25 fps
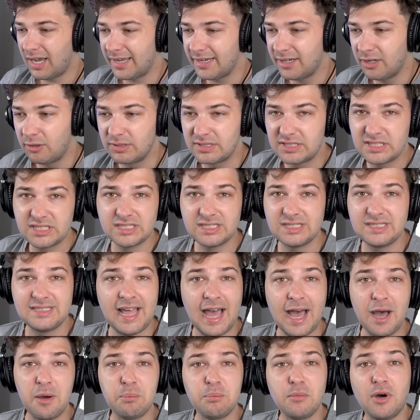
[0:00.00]
I know it's
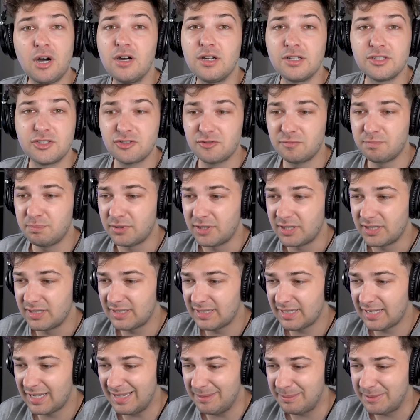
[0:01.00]
not much,
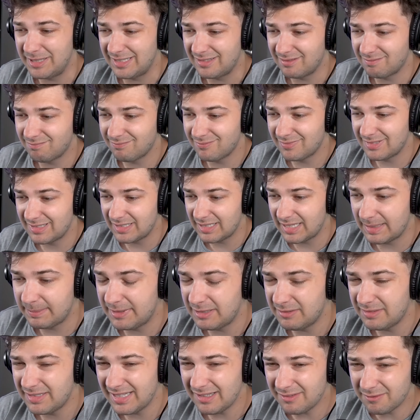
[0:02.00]
but I mean, I mean,
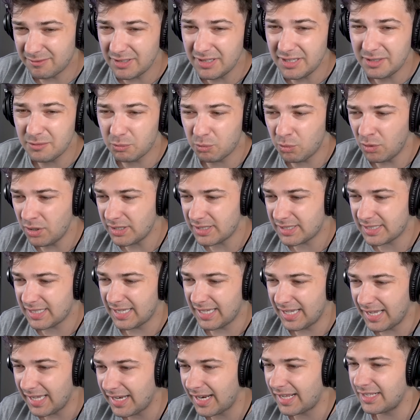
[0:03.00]
yeah, really, what
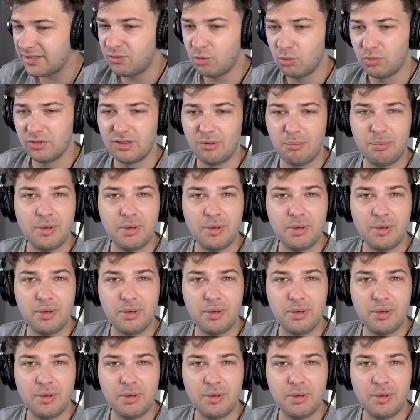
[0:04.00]
can I do with a